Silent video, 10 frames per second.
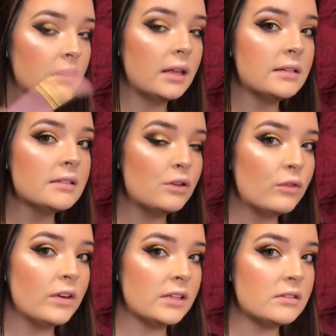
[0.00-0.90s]
That is
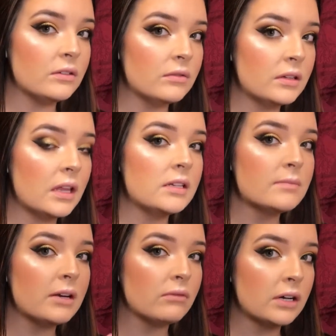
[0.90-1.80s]
no Facetune. That is
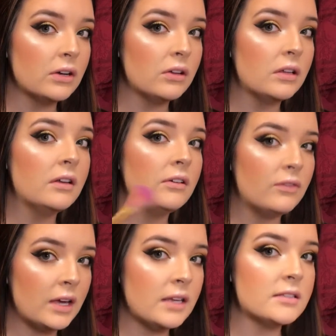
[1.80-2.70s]
my real
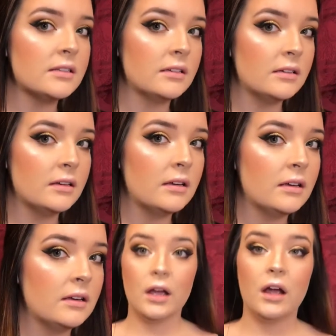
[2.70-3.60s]
face.
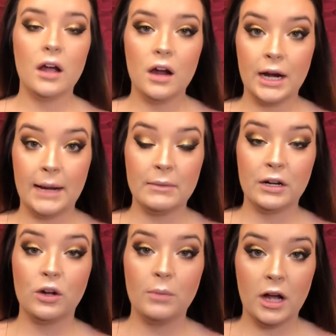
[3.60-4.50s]
Alright, I'm
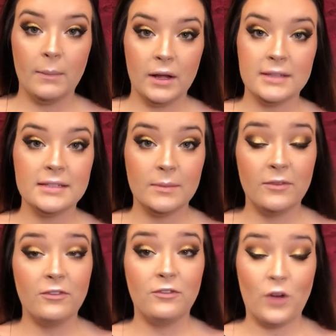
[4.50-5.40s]
gonna go pop on
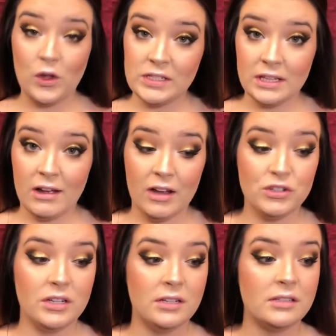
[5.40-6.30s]
some false
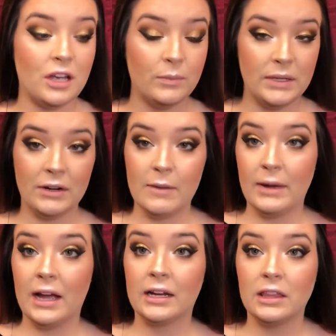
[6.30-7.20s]
lashes. I'll be right
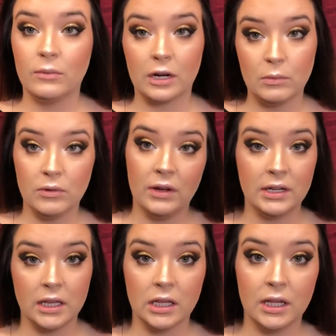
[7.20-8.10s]
back and then we're gonna move on
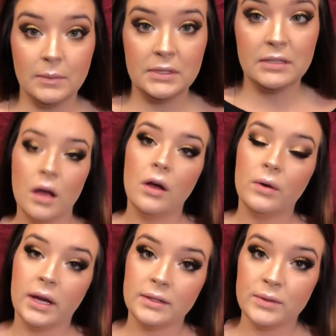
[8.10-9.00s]
to the lips.
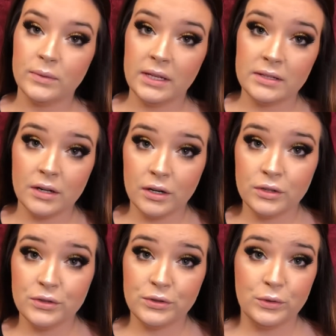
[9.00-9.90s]
Okay, so these are
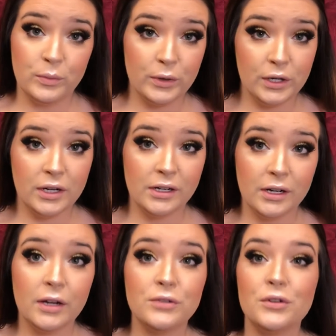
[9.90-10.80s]

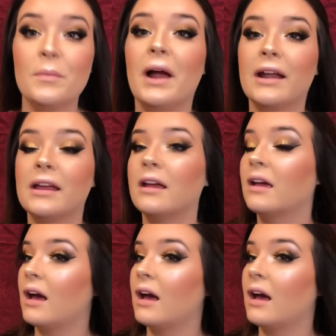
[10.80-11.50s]
super dramatic